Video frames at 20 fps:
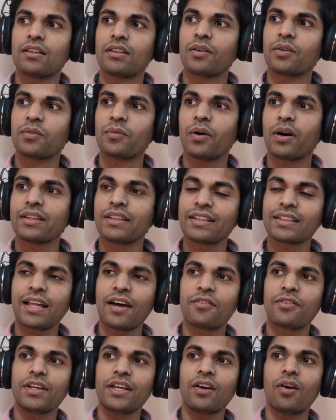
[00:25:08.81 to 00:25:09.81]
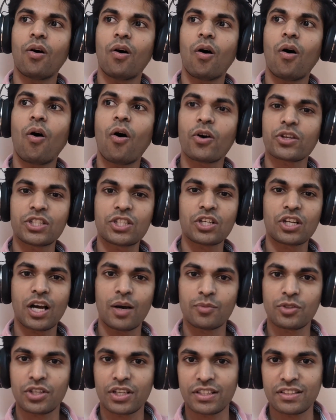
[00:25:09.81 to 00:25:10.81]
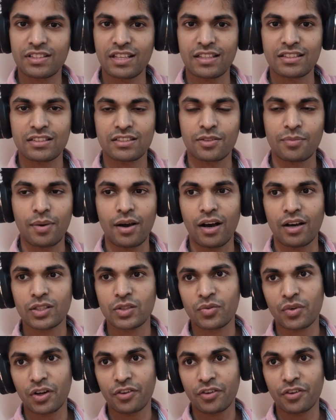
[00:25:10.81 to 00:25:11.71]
the one thing that we ought to come to consensus about,